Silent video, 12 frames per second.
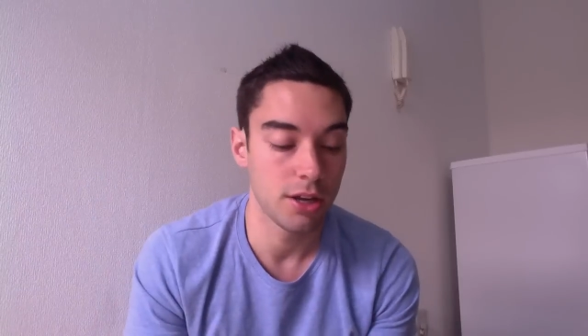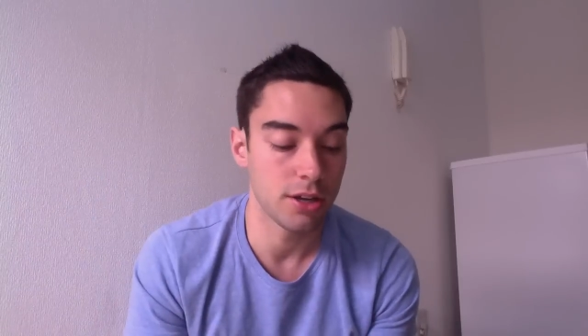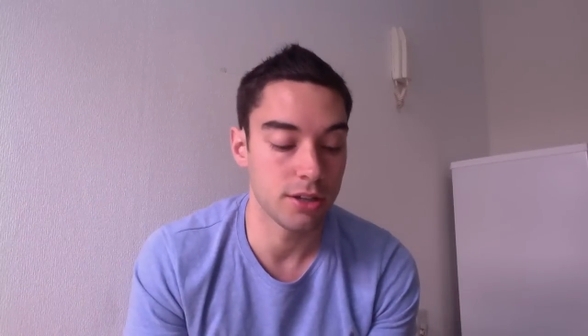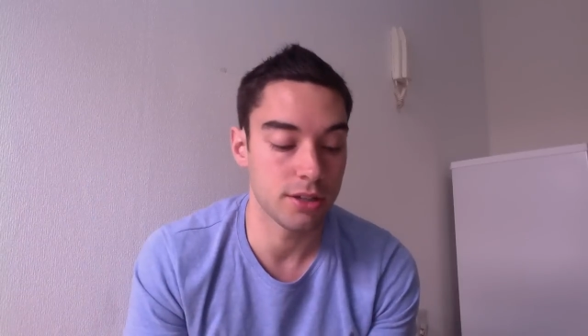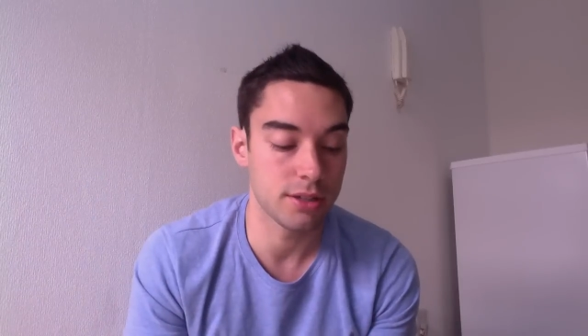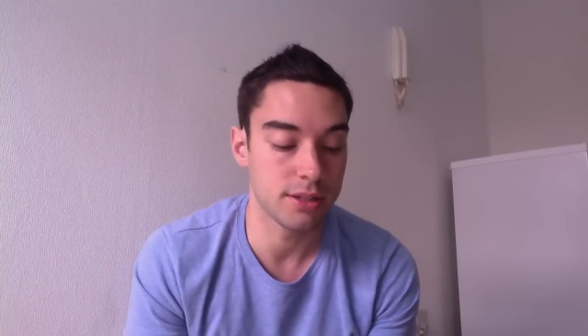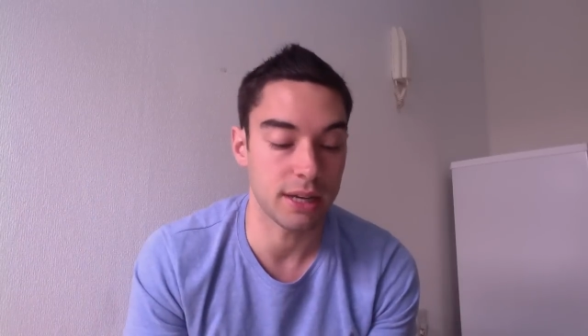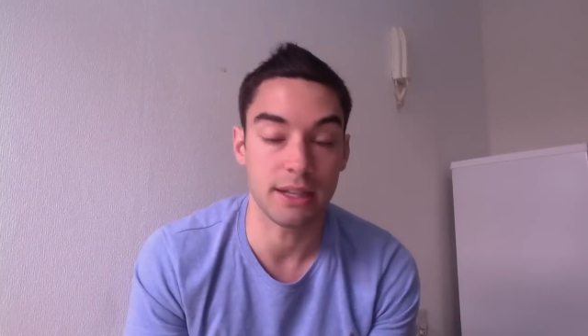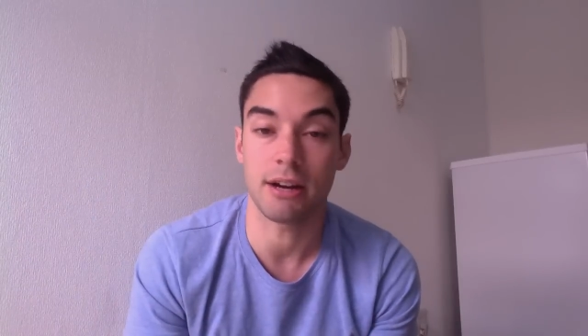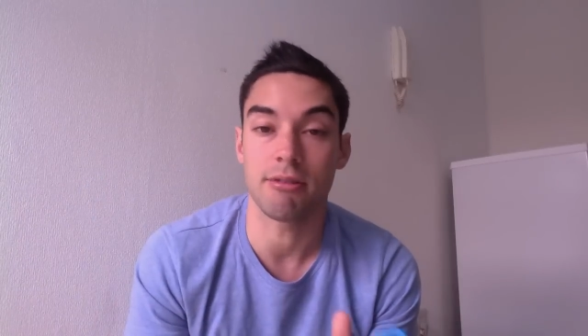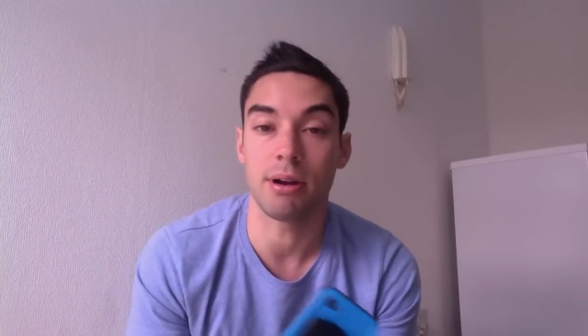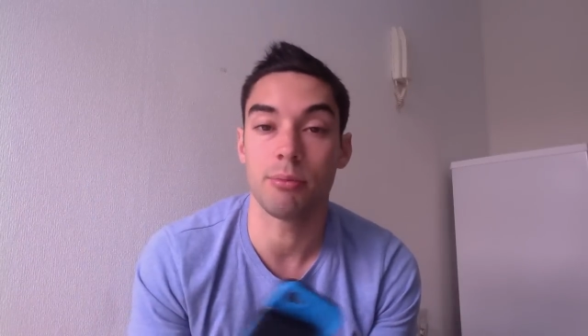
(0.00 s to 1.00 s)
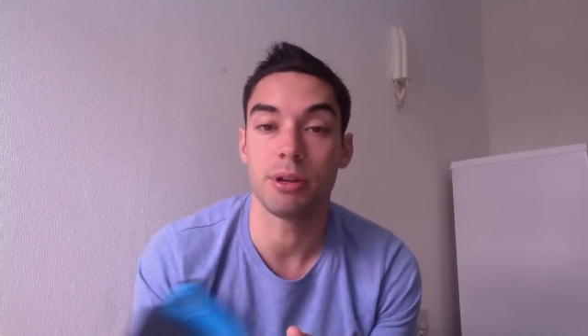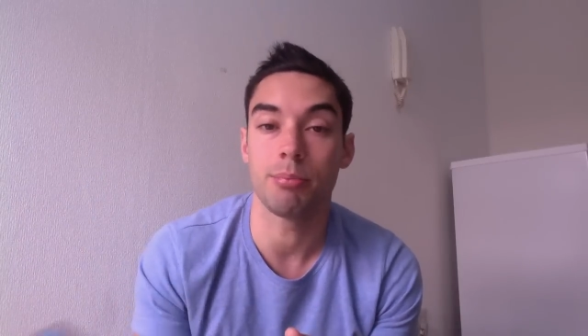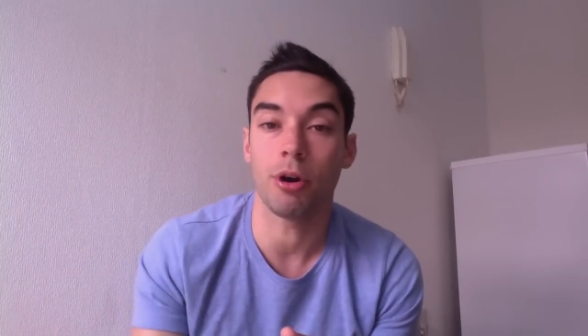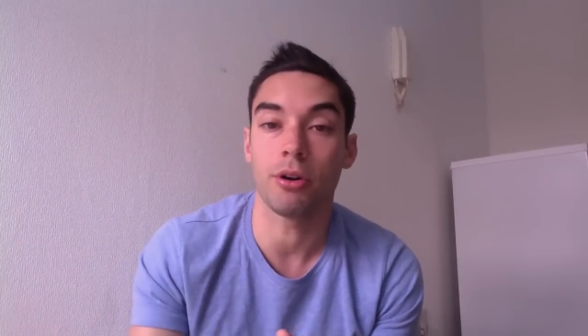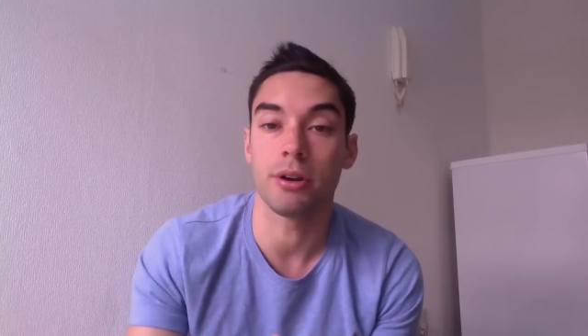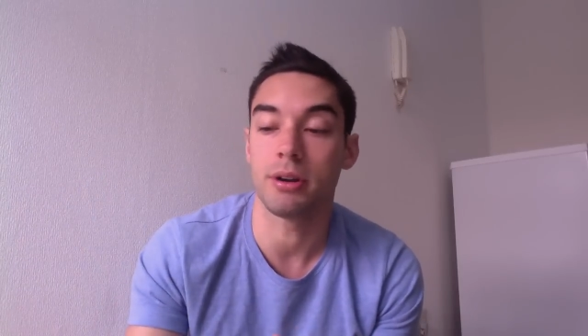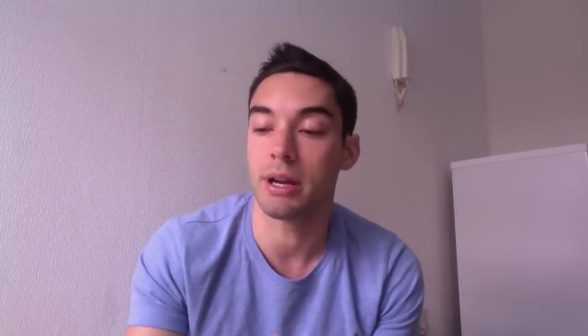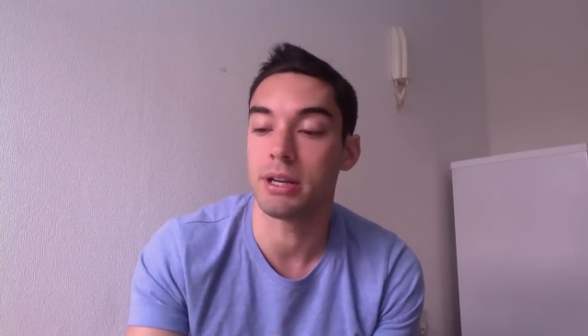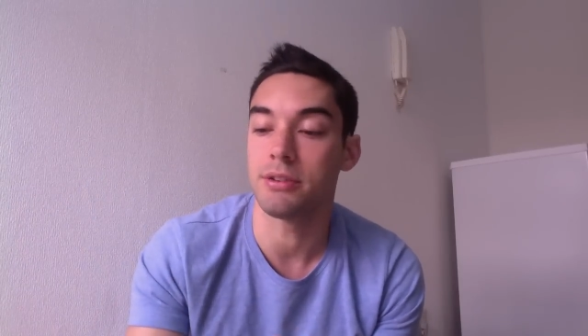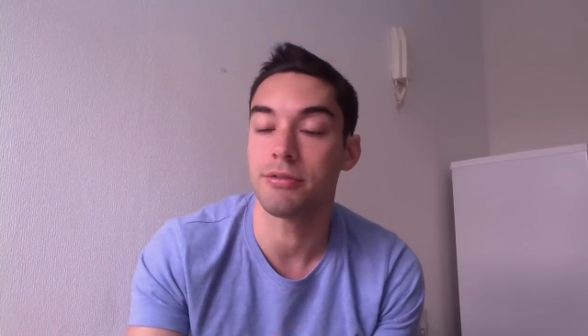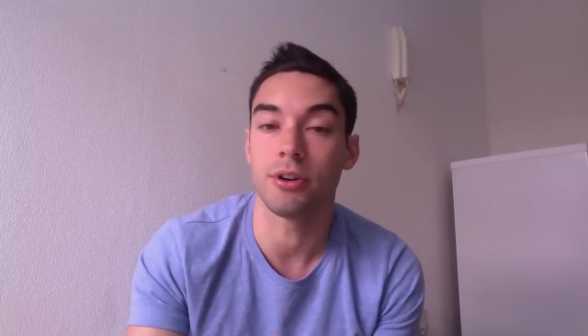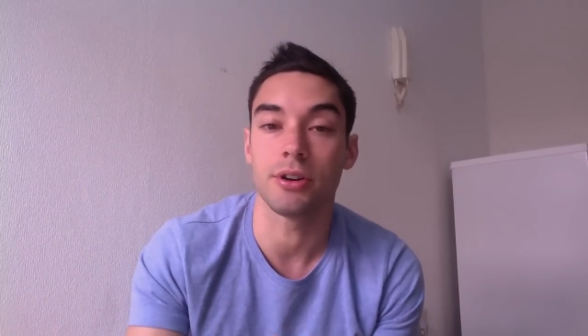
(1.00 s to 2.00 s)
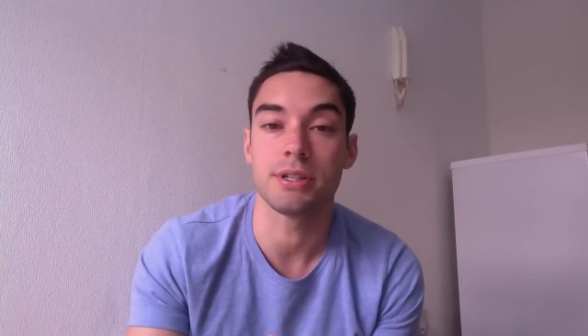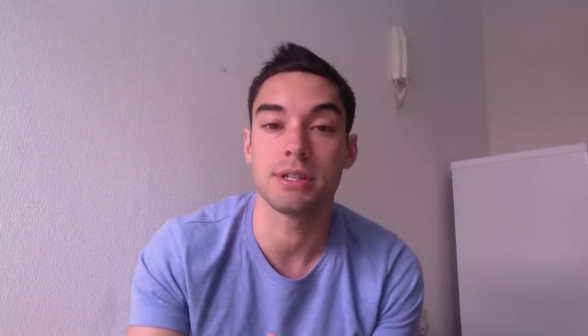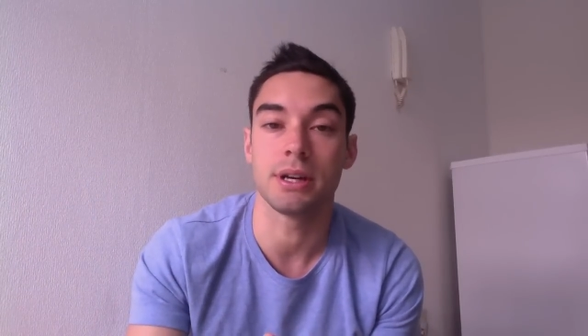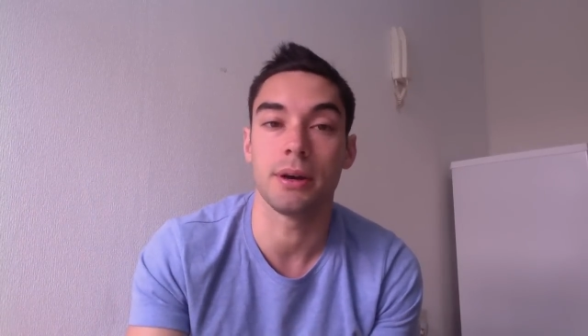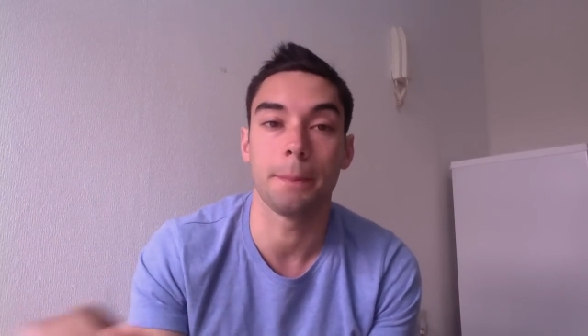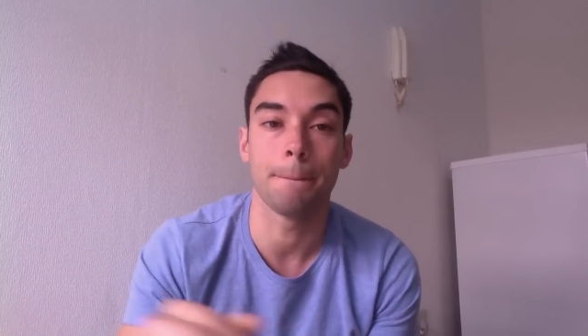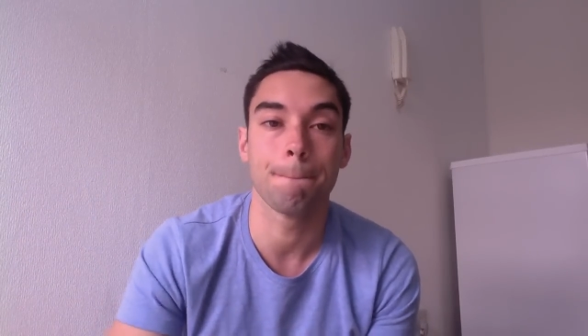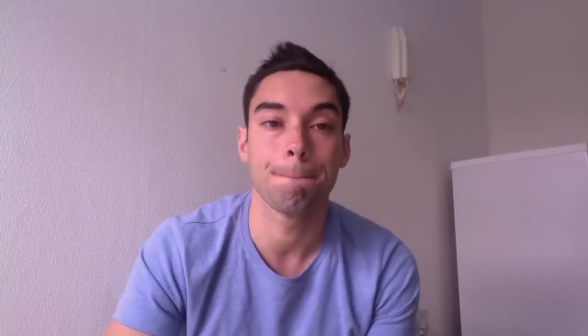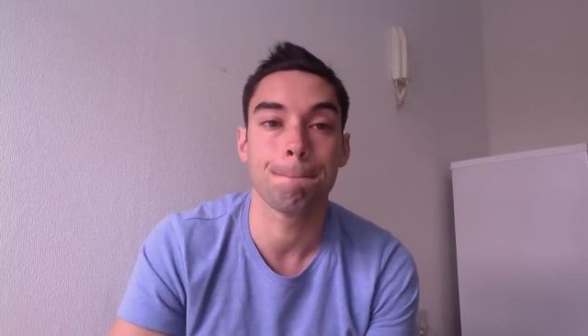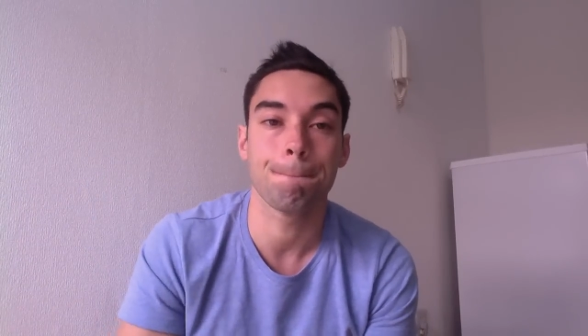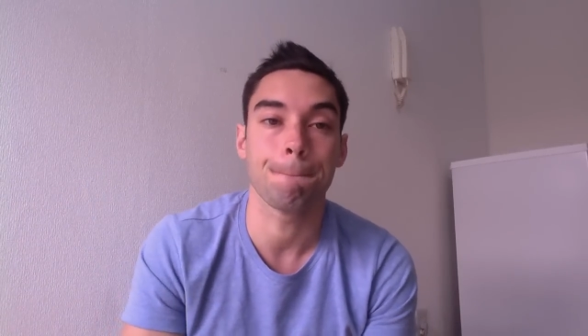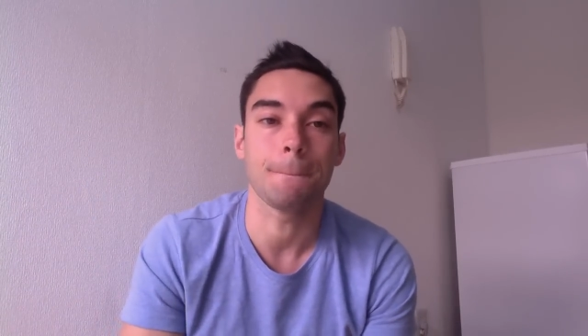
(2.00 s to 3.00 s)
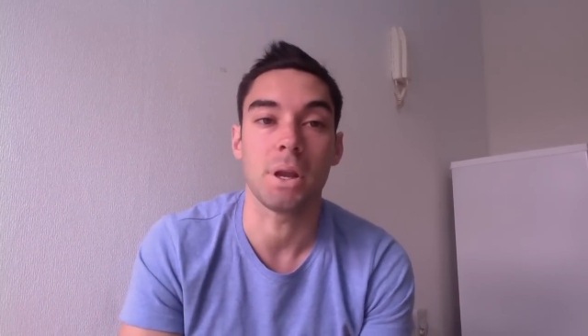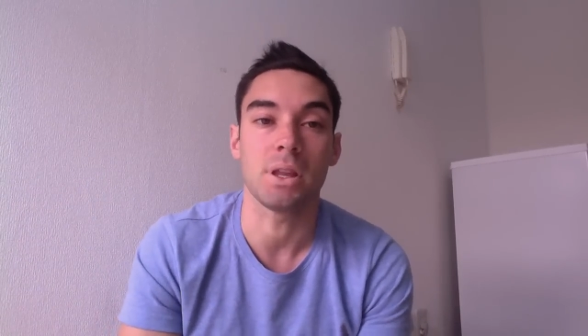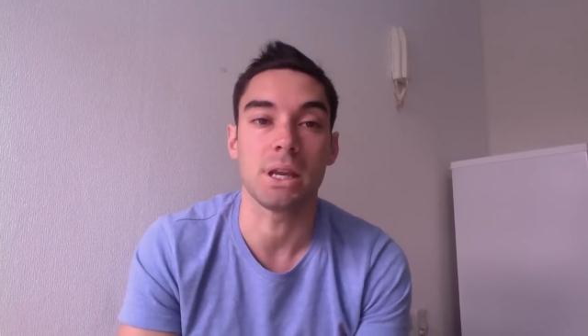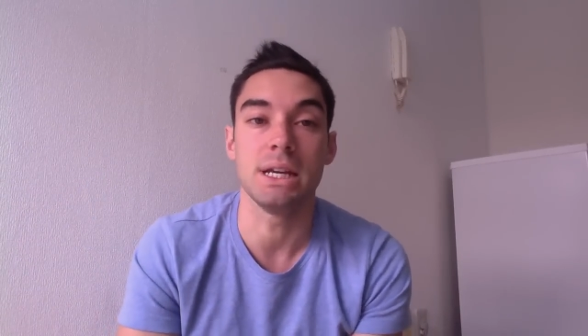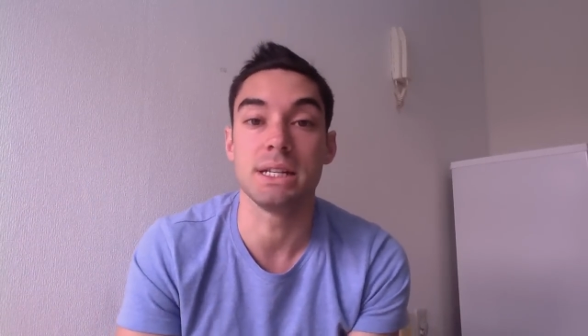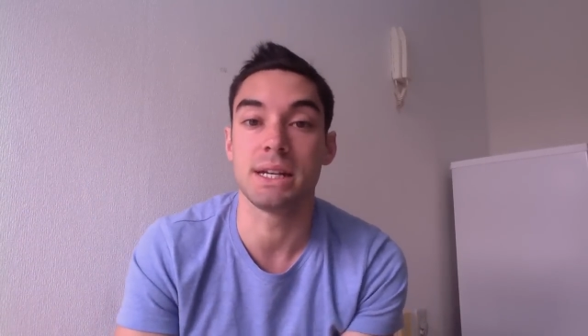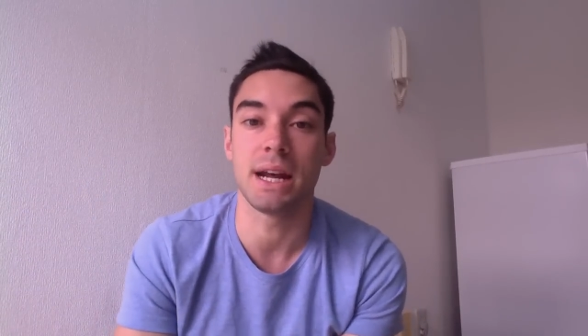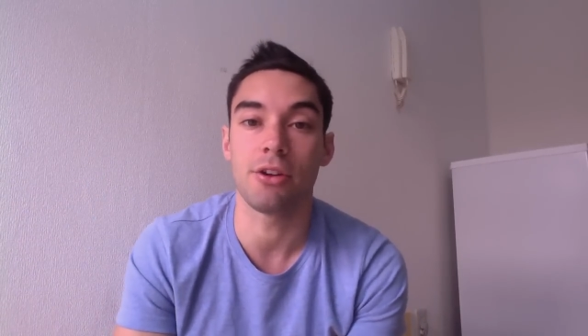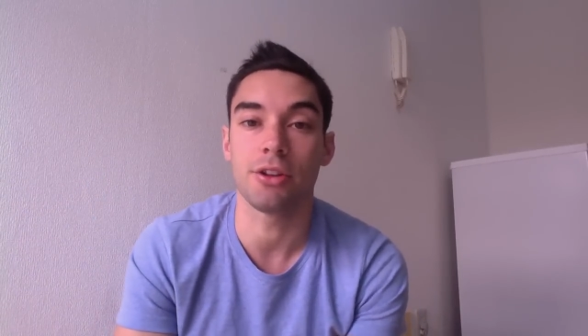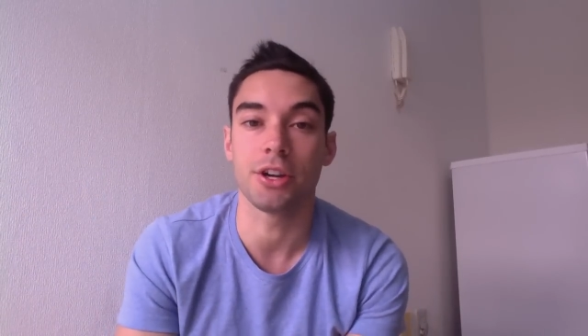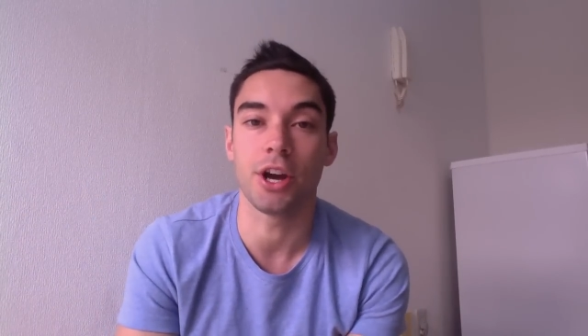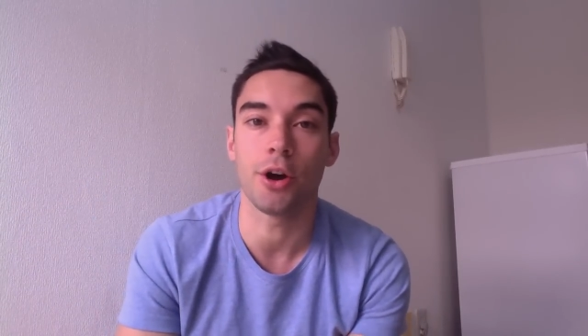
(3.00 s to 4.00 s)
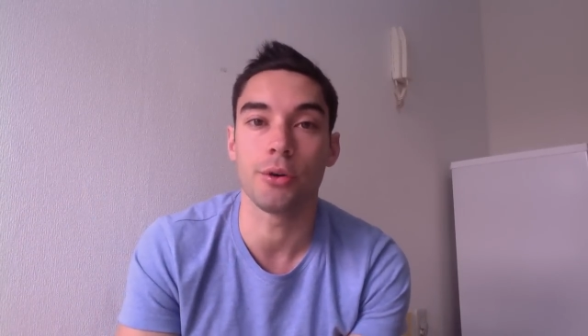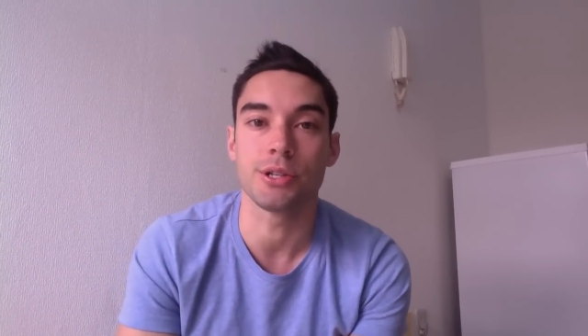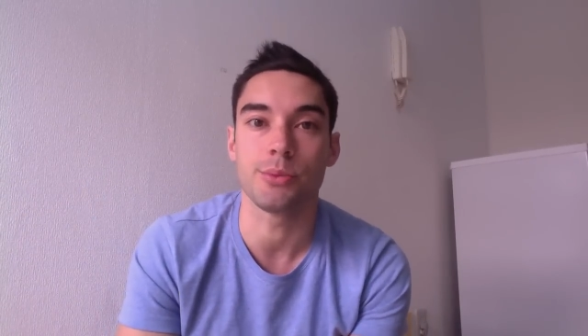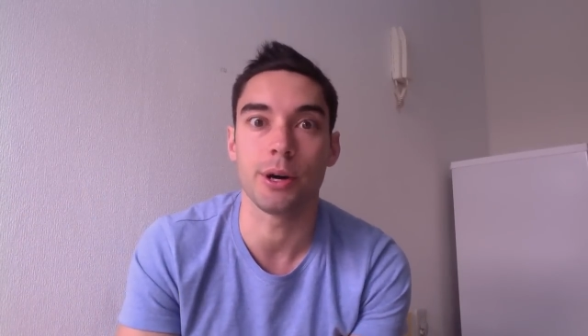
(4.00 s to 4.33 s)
You just take that around with your pocket and you've got internet on the go as